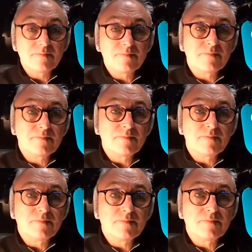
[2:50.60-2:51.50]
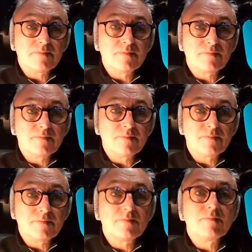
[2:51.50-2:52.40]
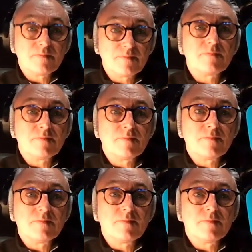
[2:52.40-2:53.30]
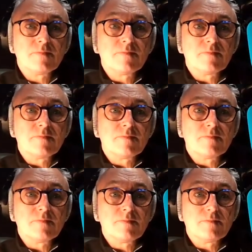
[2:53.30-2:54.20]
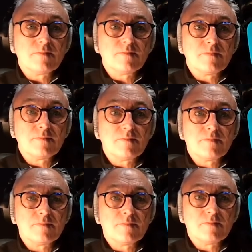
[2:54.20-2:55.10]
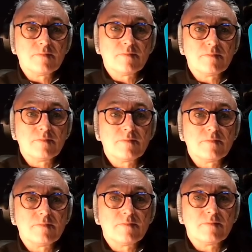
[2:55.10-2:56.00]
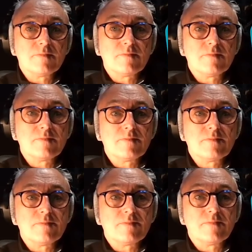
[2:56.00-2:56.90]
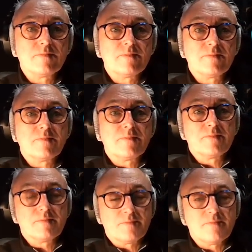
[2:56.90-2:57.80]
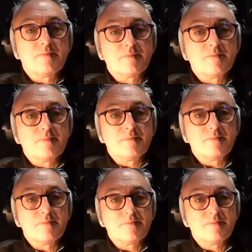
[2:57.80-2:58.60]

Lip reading: (not speaking)